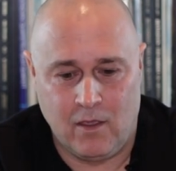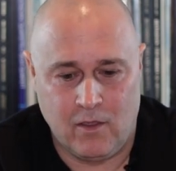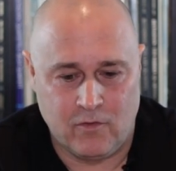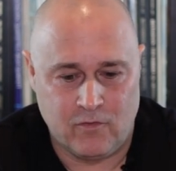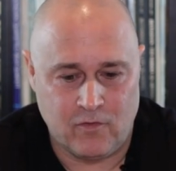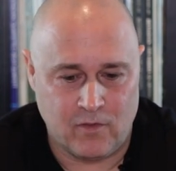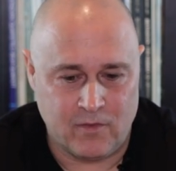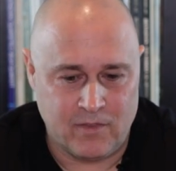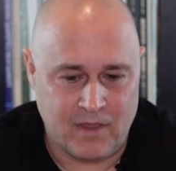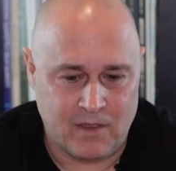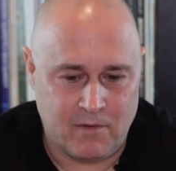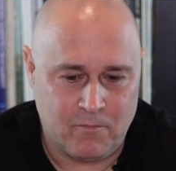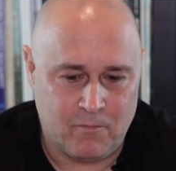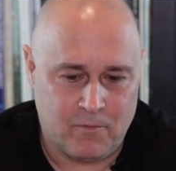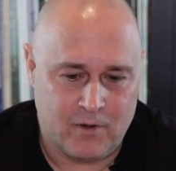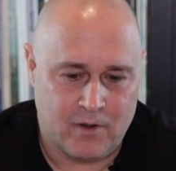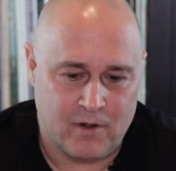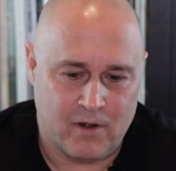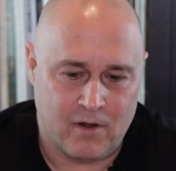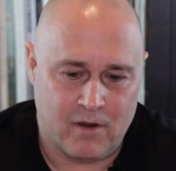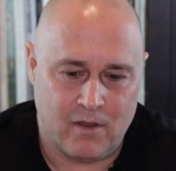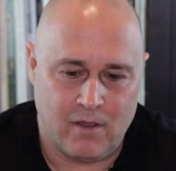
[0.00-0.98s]
So then
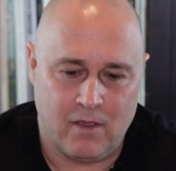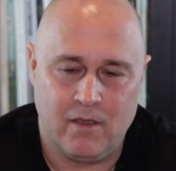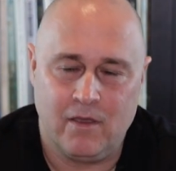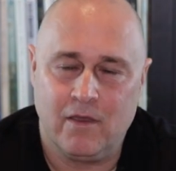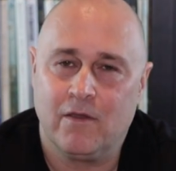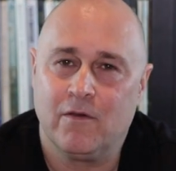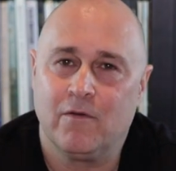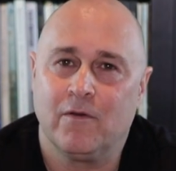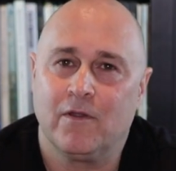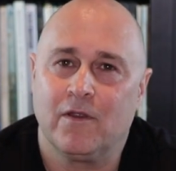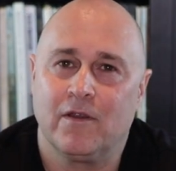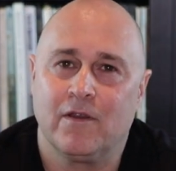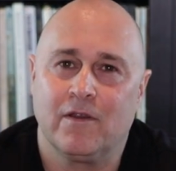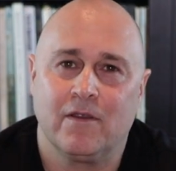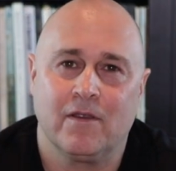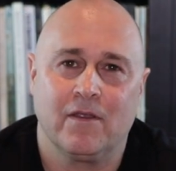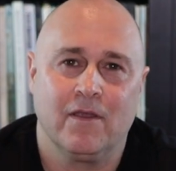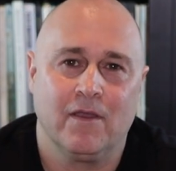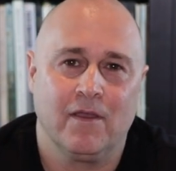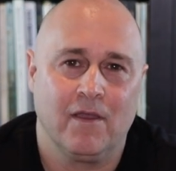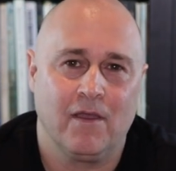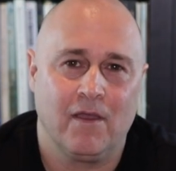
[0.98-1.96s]

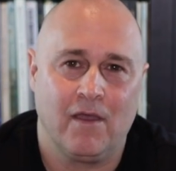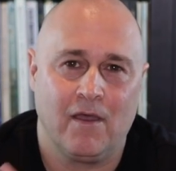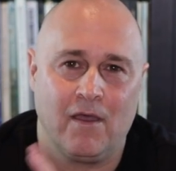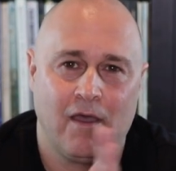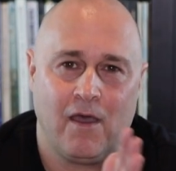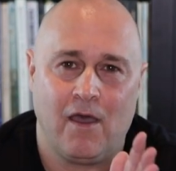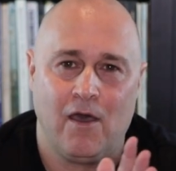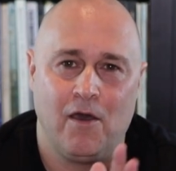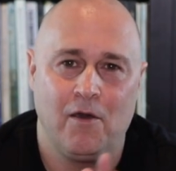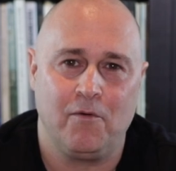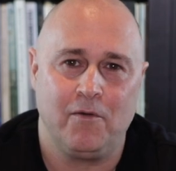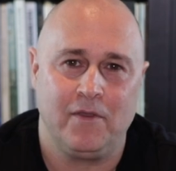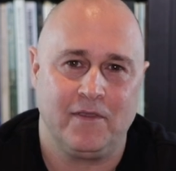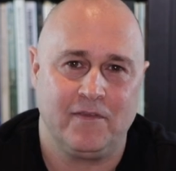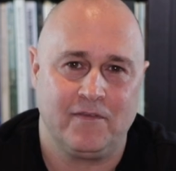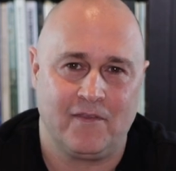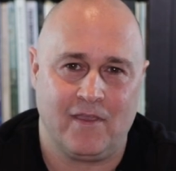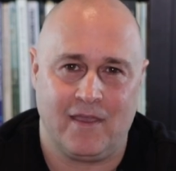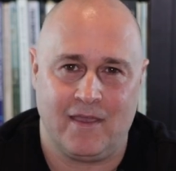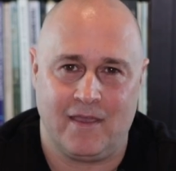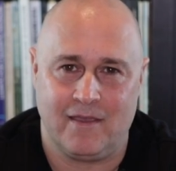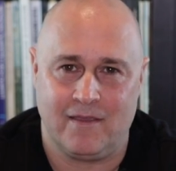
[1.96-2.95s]
we're
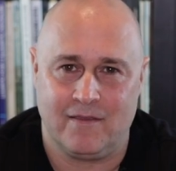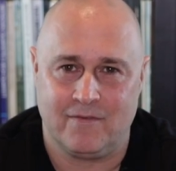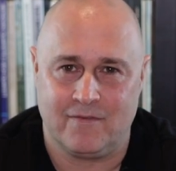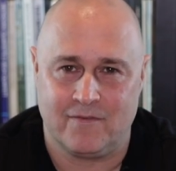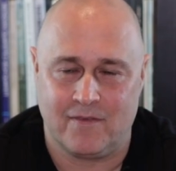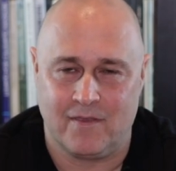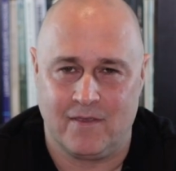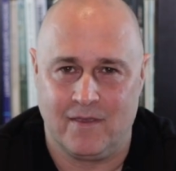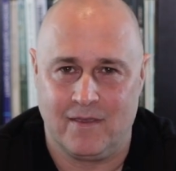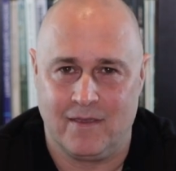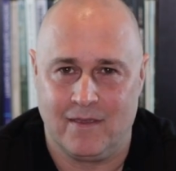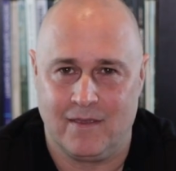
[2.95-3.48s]
always asked,